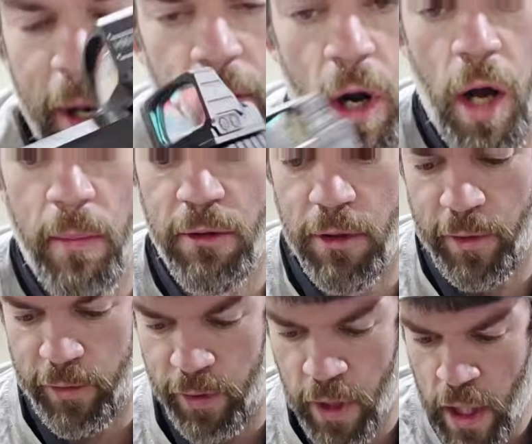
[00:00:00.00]
my
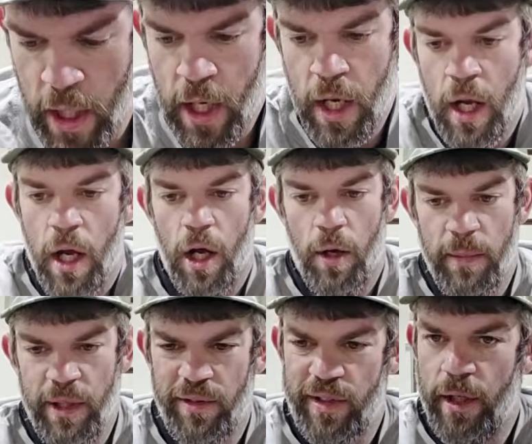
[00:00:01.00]
Romulus. You
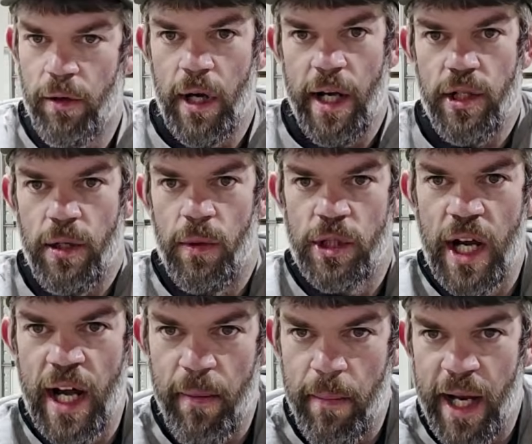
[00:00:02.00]
can still reach it, which
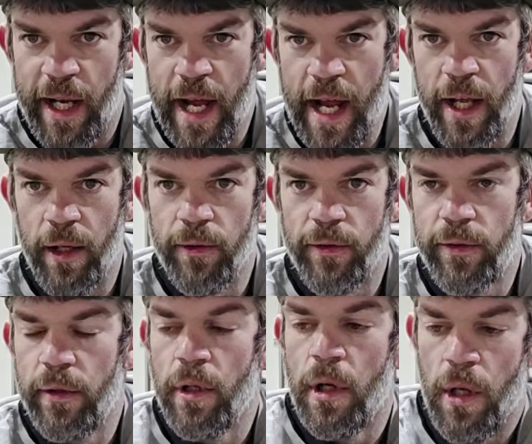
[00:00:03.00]
I have big
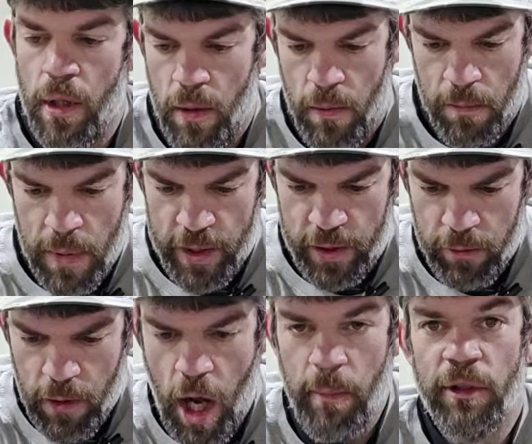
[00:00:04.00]
hands. But the
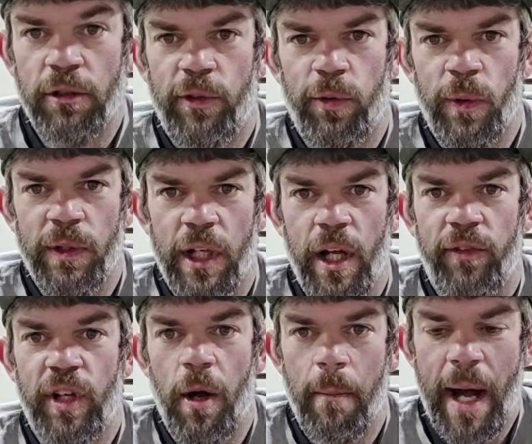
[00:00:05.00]
Romulus one
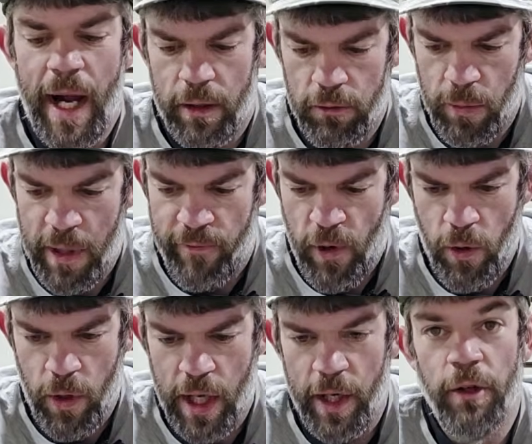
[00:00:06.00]
does come back a little bit
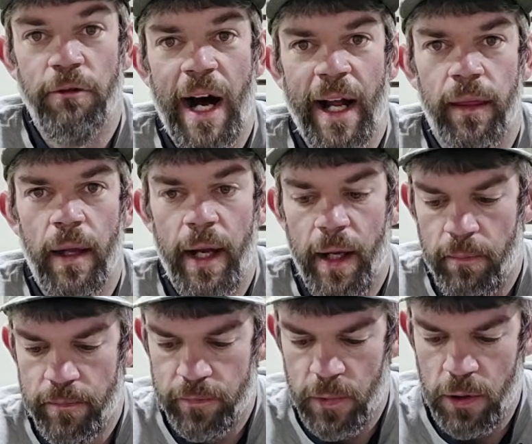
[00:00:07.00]
farther. I do like that.
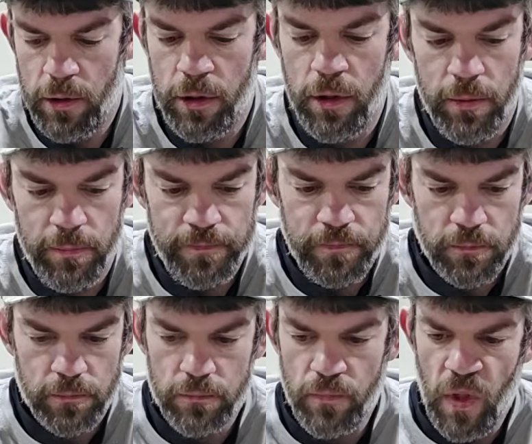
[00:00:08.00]

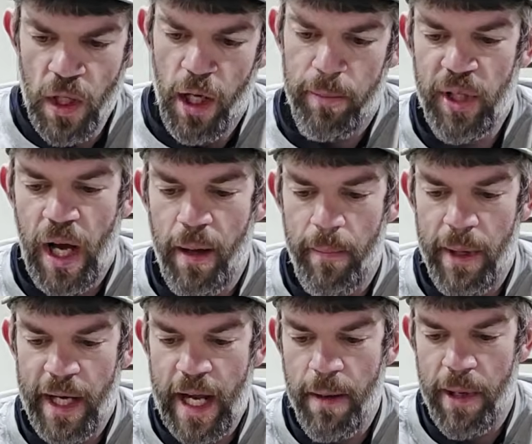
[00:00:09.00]
Up top,
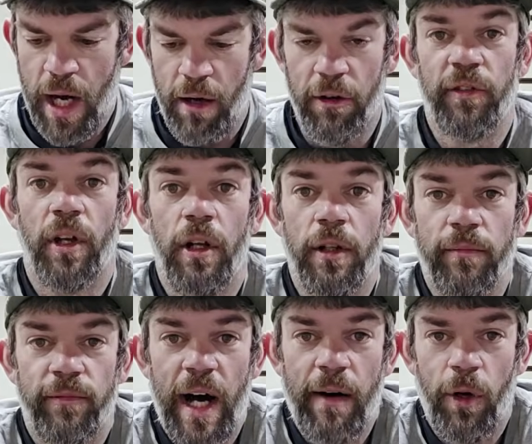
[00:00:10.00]
I got my
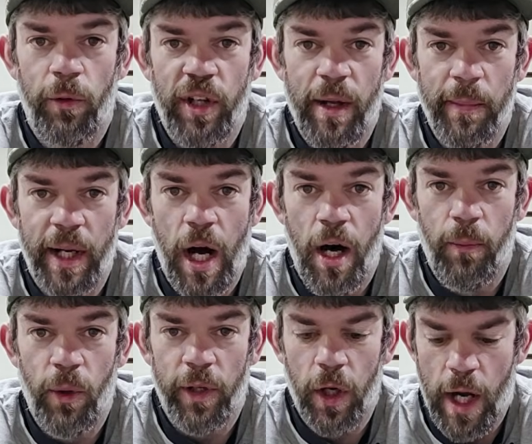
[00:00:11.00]
Holosun 507
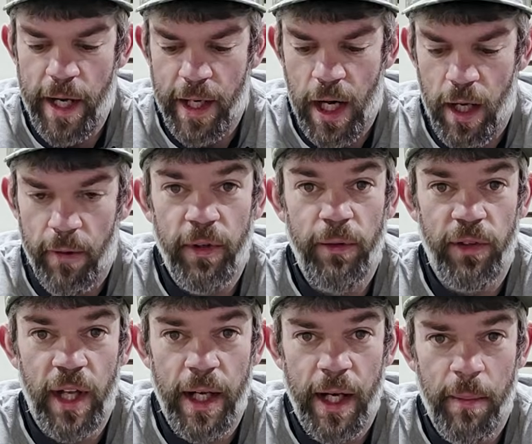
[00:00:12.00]
comp with a green dot. If you've
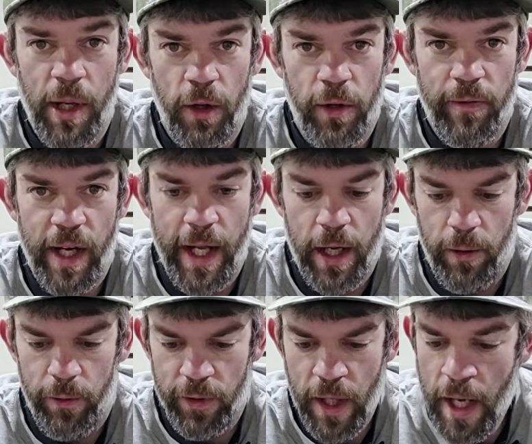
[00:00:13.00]
seen any of my other
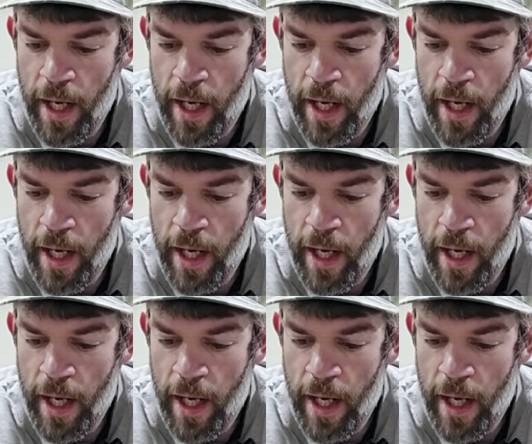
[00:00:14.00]
videos,